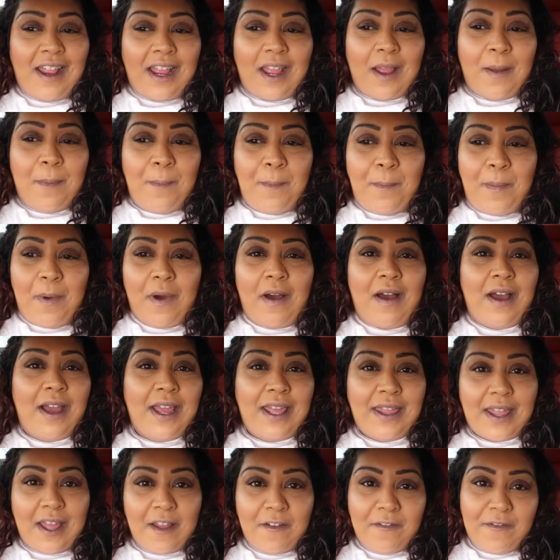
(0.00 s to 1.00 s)
like
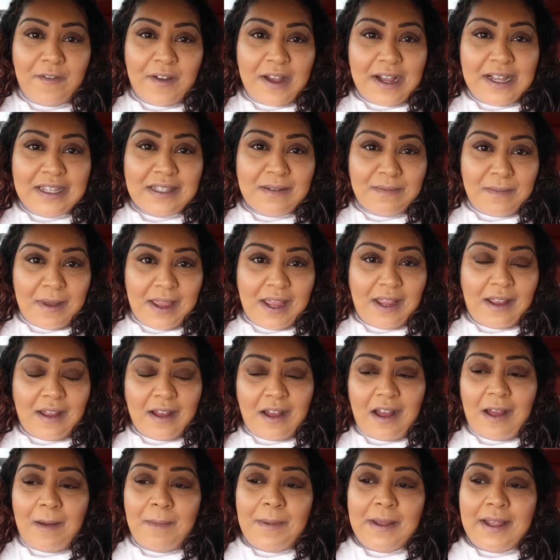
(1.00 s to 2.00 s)
buy their first
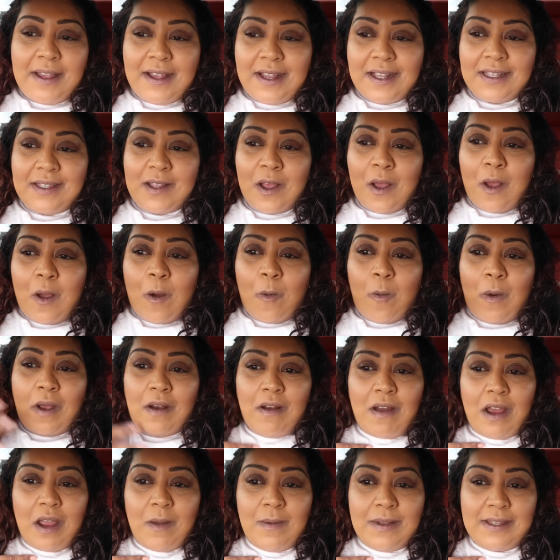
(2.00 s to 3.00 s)
makeup because
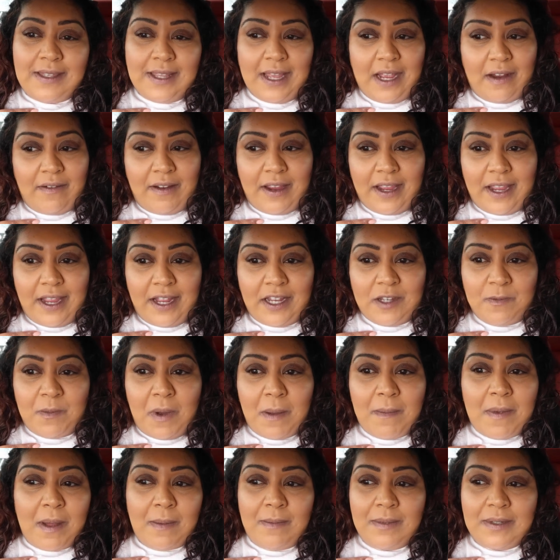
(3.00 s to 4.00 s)
when I was their age,
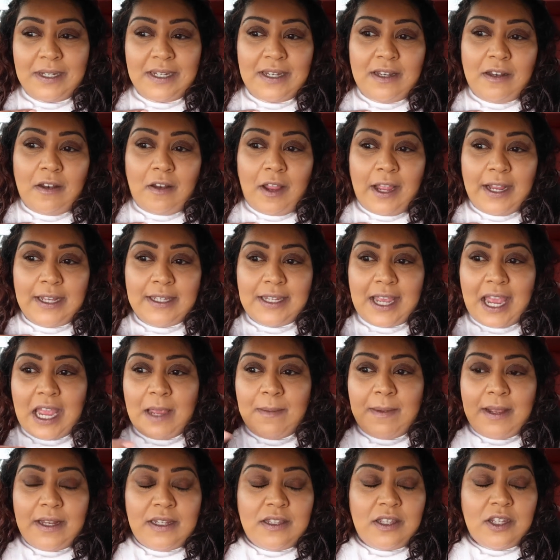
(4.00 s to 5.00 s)
my mum didn't like
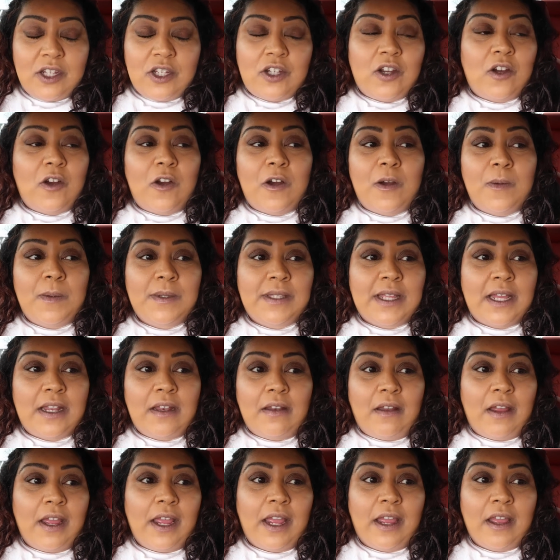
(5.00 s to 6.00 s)
take me to the shops
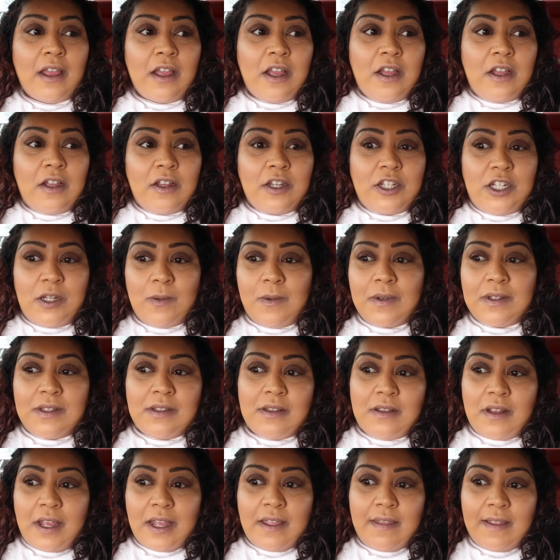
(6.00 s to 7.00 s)
and like she
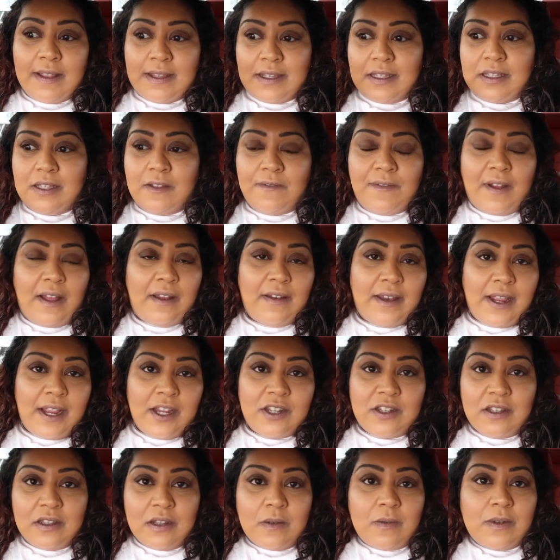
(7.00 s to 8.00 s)
wasn't like this is the
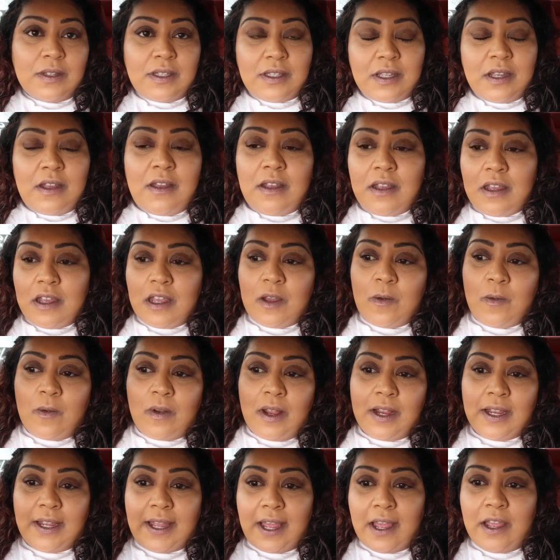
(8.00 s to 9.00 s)
foundation that will suit you or
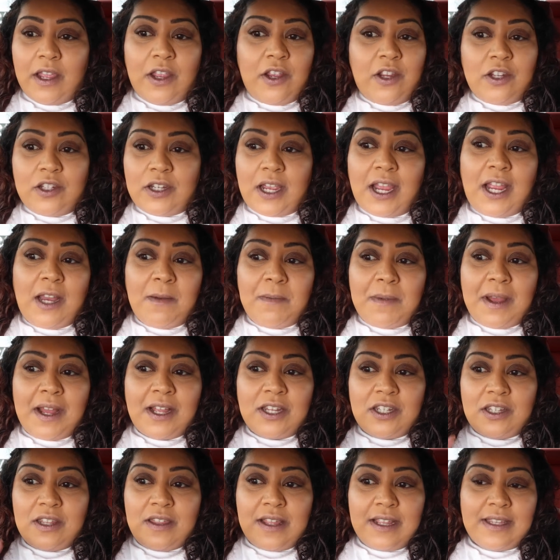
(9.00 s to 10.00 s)
like get you shade
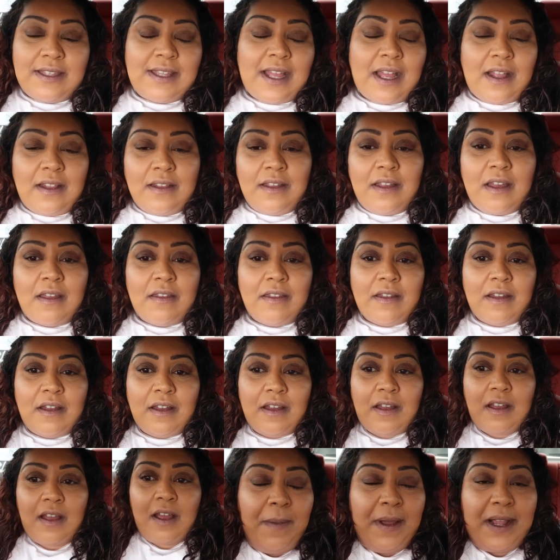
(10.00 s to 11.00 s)
match to this, that and the
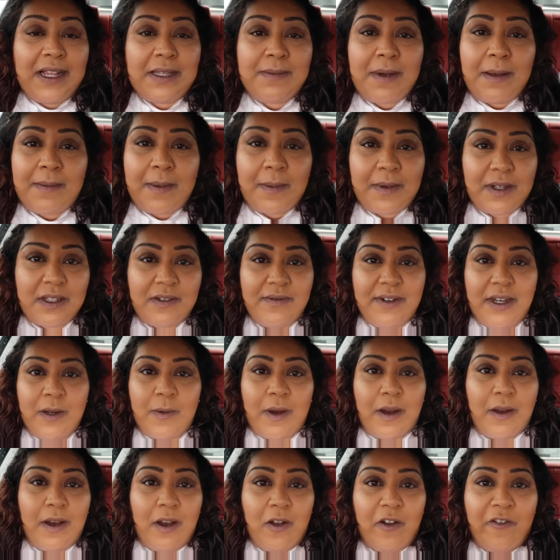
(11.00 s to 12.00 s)
other because my mum doesn't really
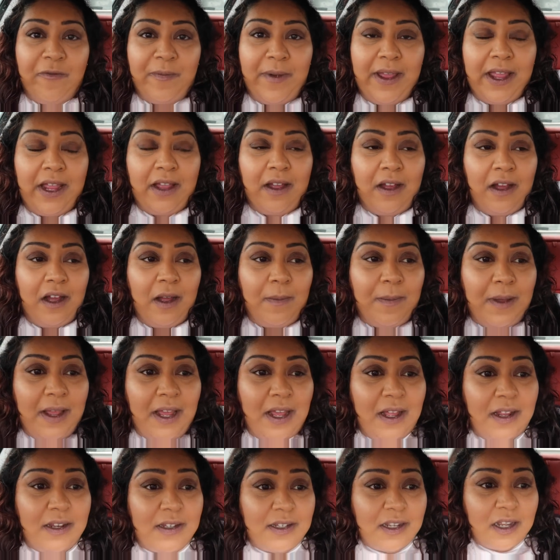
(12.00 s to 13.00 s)
wear a lot of makeup
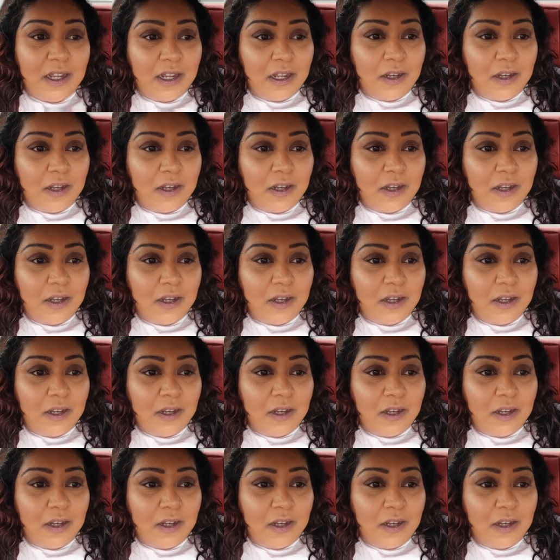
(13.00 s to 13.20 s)
and